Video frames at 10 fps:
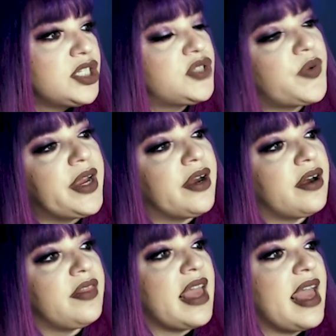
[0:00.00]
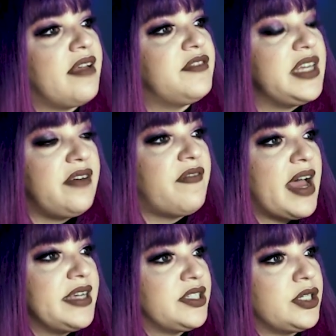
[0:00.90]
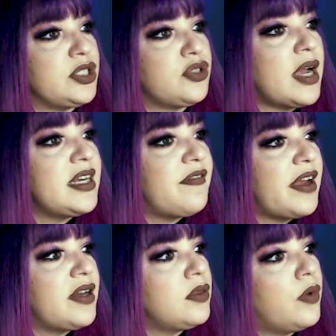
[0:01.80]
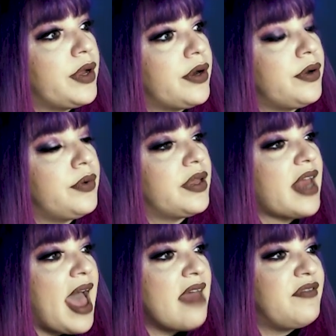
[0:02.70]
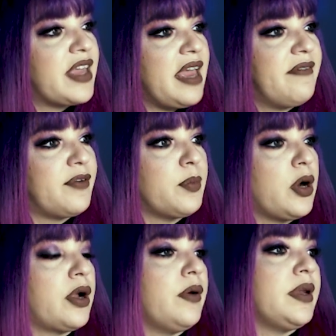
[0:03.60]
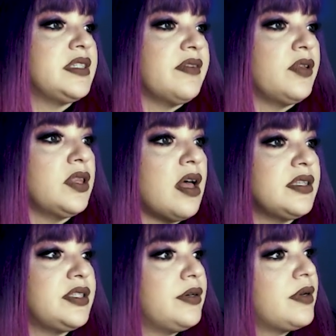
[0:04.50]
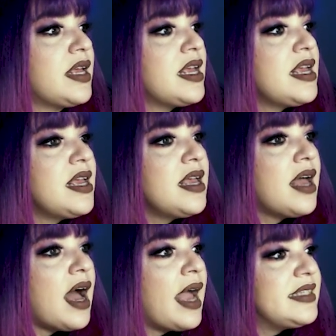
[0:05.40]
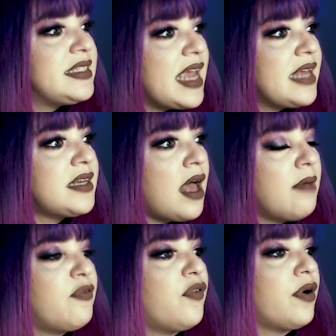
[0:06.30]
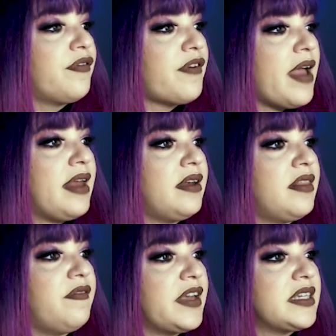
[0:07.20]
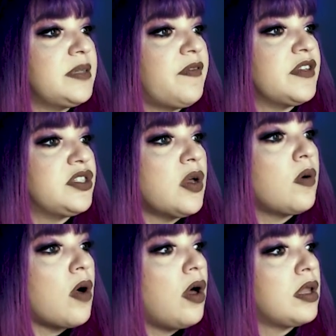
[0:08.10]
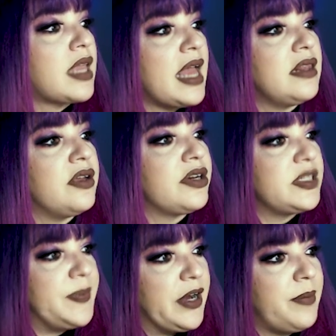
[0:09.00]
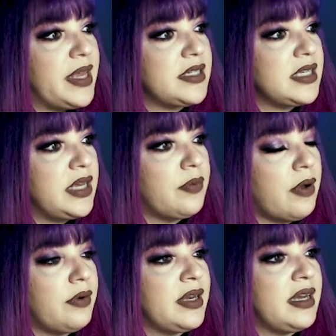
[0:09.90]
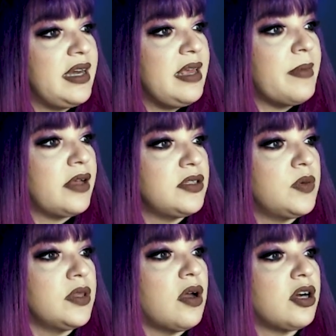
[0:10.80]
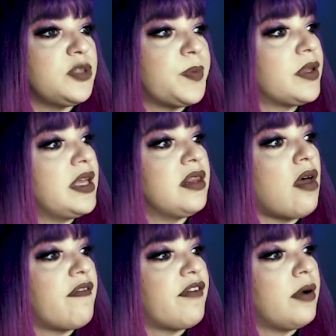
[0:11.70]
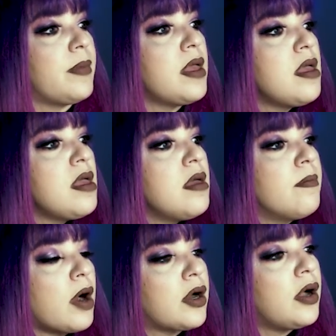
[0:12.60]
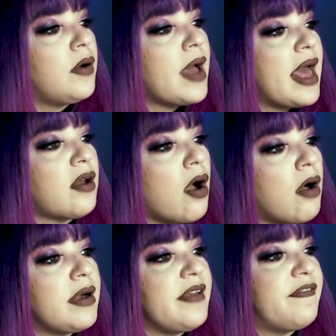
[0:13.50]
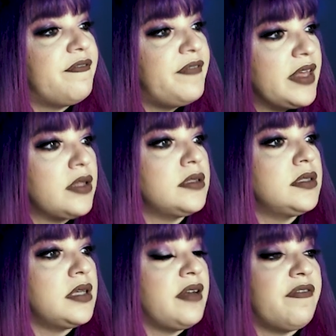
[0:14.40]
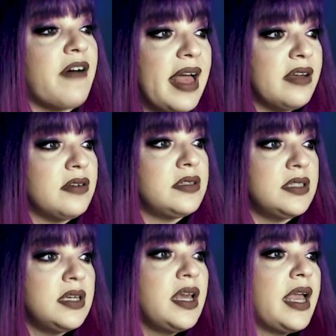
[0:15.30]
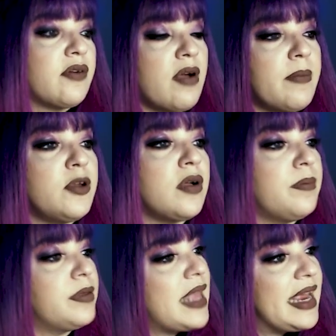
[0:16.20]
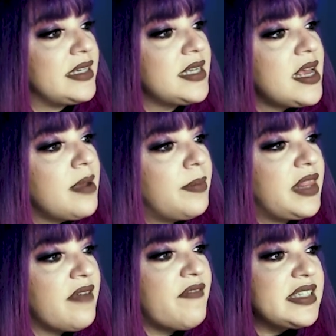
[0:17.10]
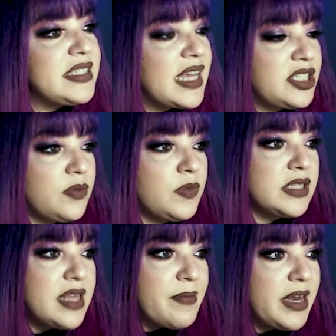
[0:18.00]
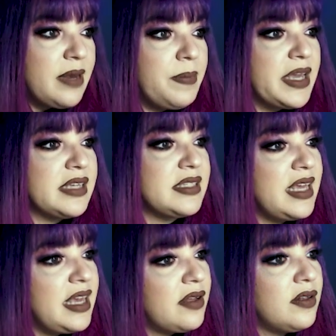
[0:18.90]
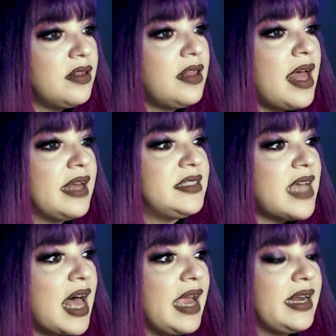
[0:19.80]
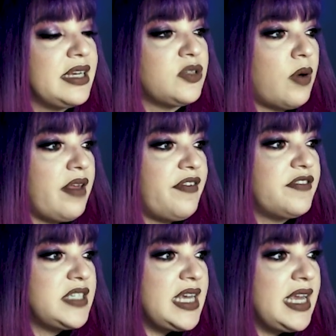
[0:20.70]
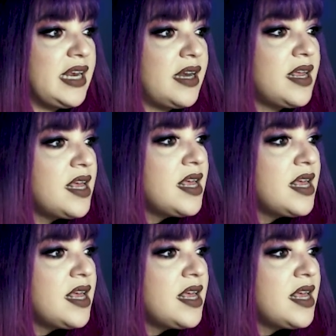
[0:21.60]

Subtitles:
Schweer, the AFD advisor, tried to find a lawyer who could advocate for Marco in a civil lawsuit. I stand up for a friend, the victim of the so-called Kentler experiment, he wrote in an email to a large Berlin law firm. Marco had already filed a criminal complaint, but the investigation was limited because Hinkle had died in 2015.